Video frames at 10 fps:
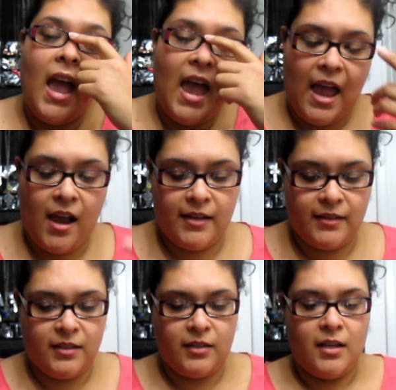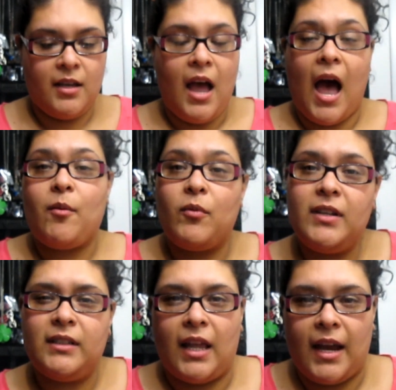and I
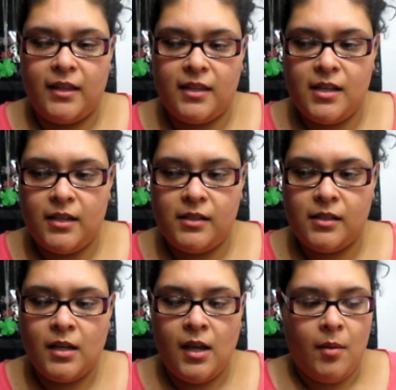really like this